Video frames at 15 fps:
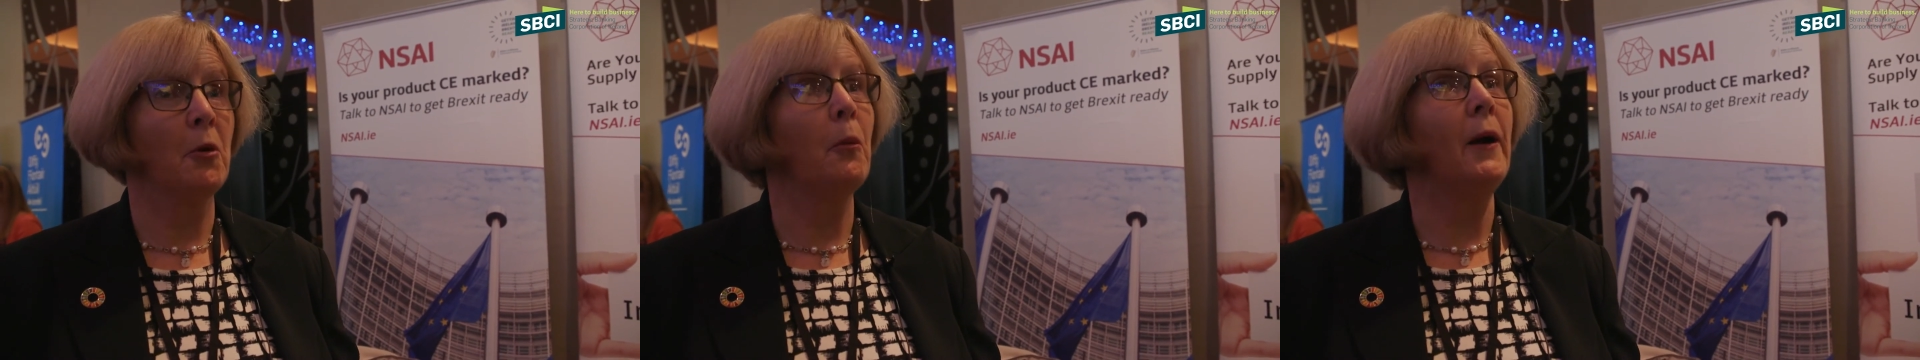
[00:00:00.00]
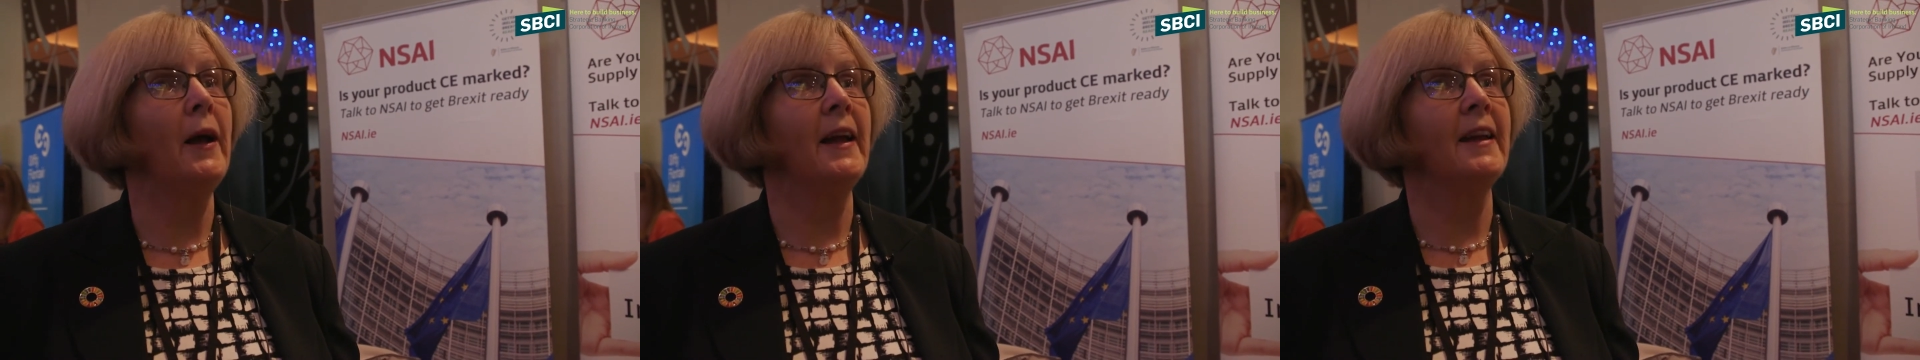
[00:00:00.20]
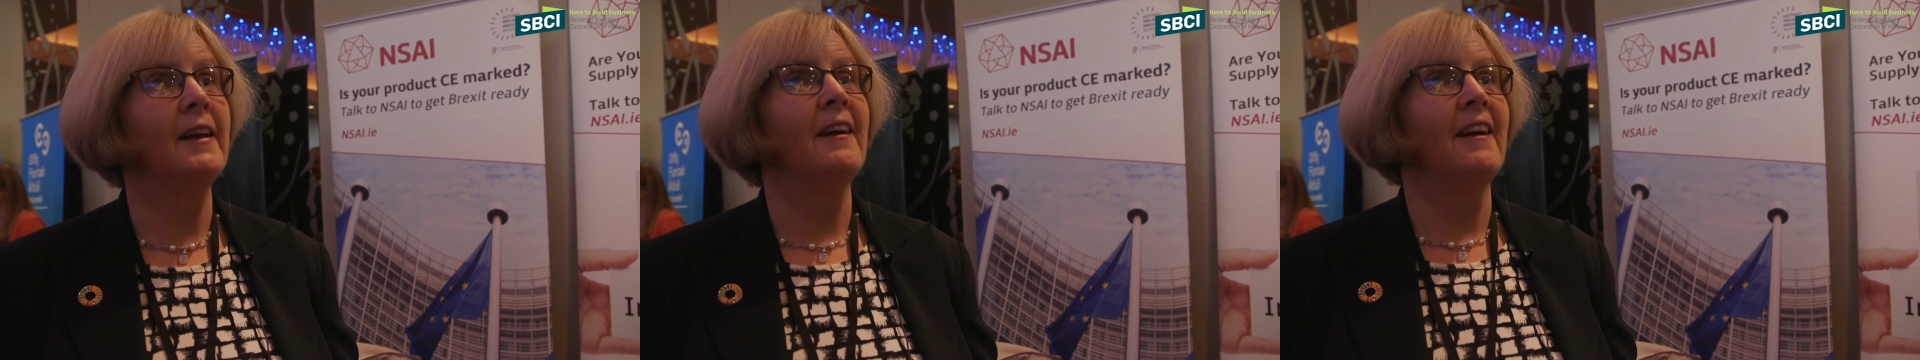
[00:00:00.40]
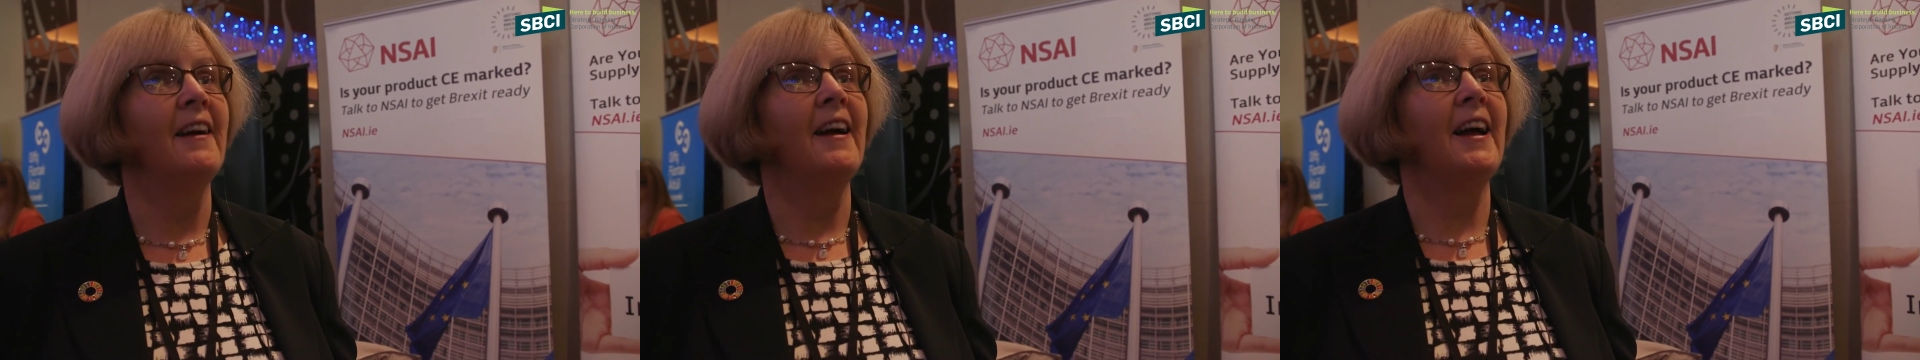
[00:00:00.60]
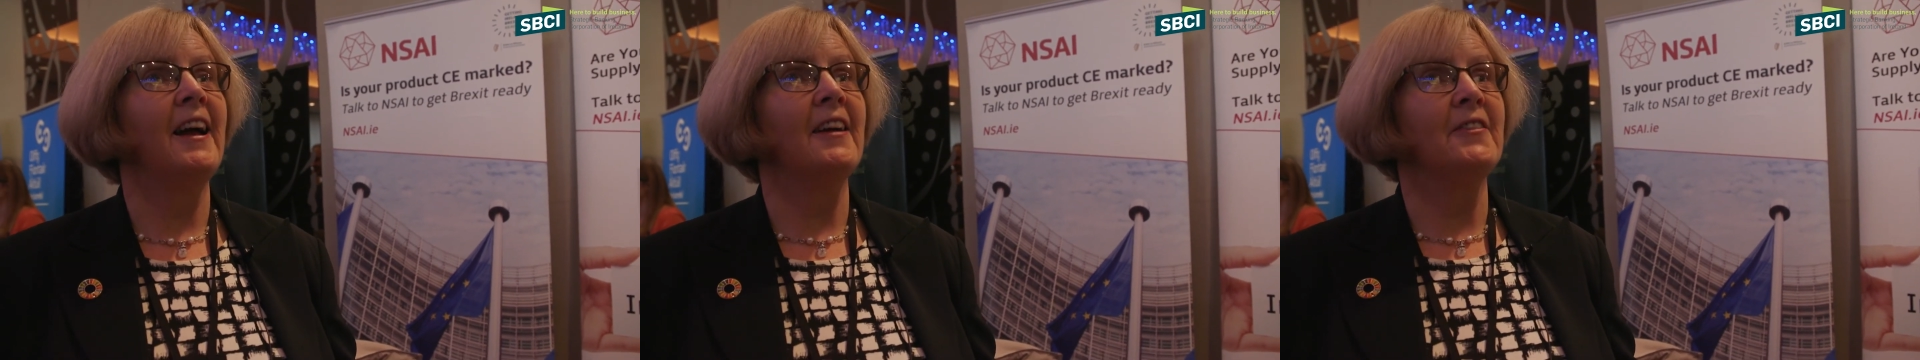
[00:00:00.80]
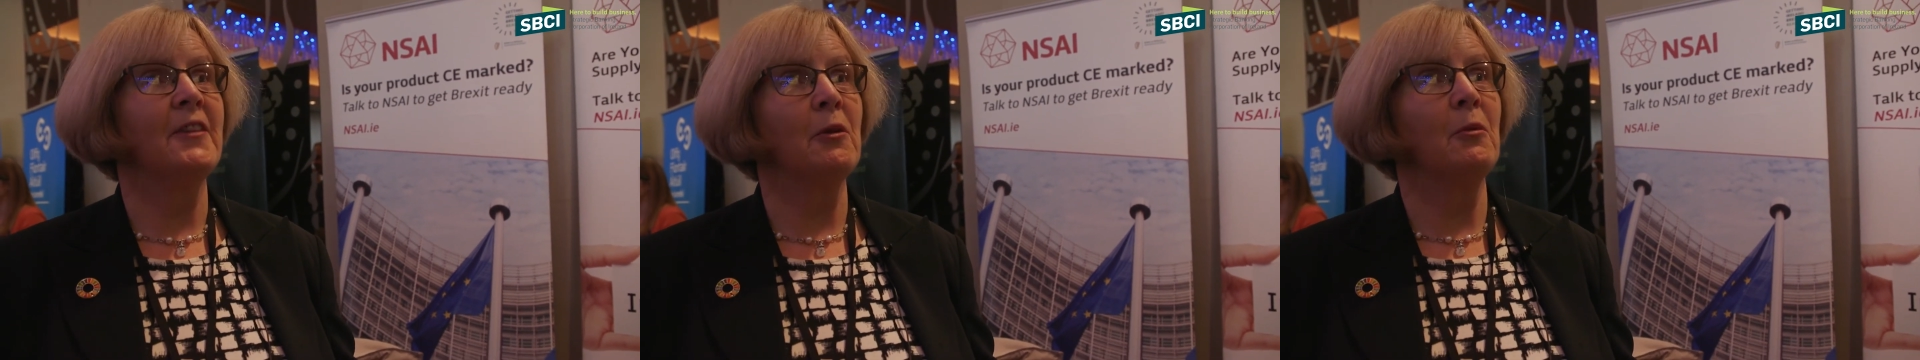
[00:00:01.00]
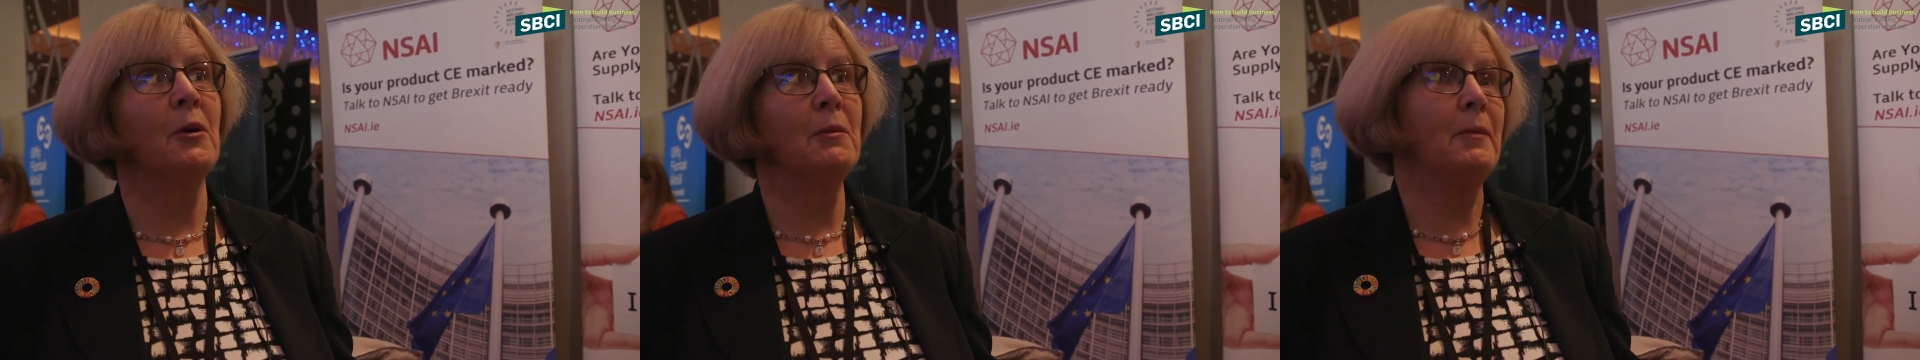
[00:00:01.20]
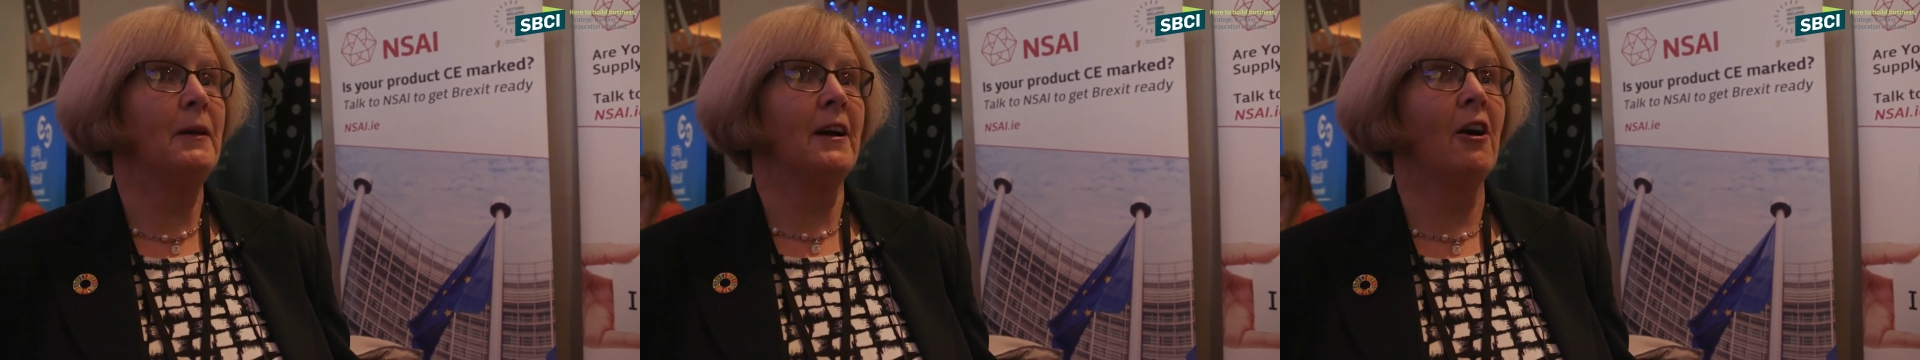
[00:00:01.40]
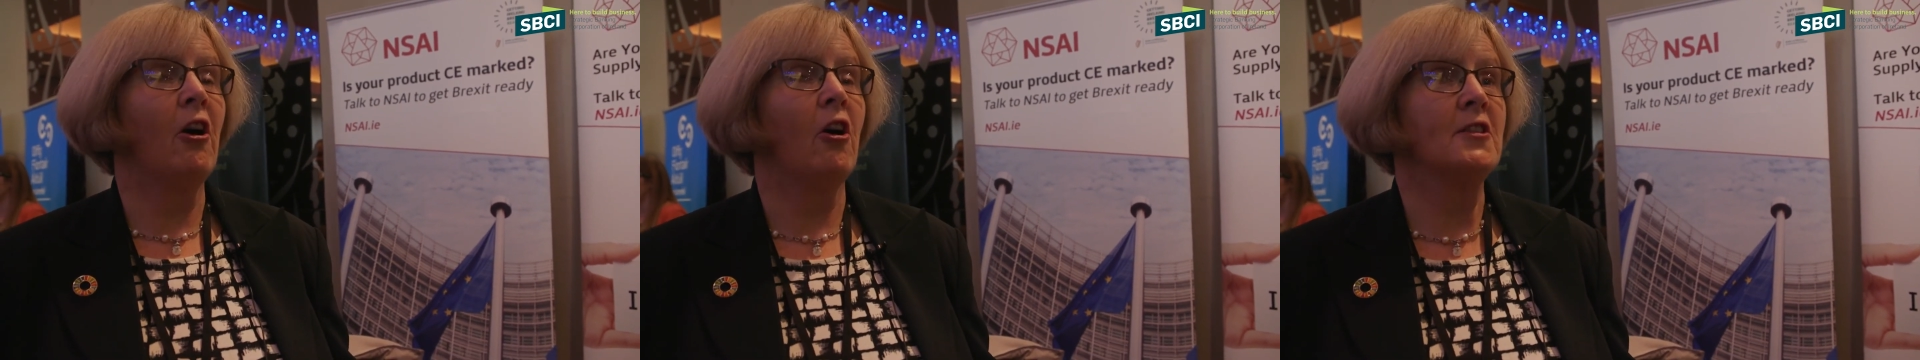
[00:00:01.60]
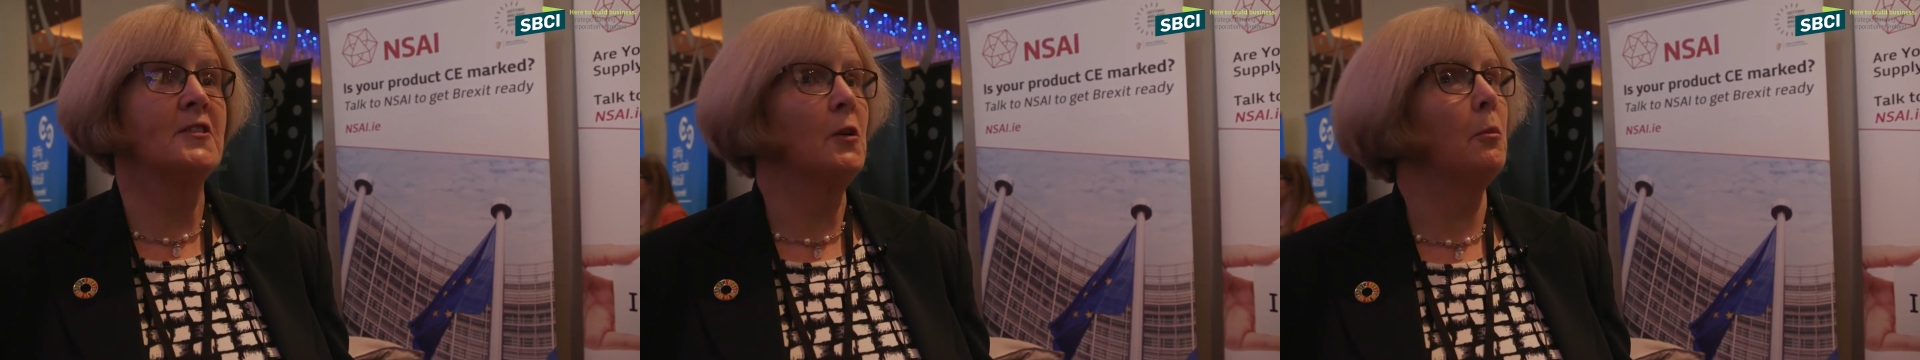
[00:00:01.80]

the way, uh, there will be a cost.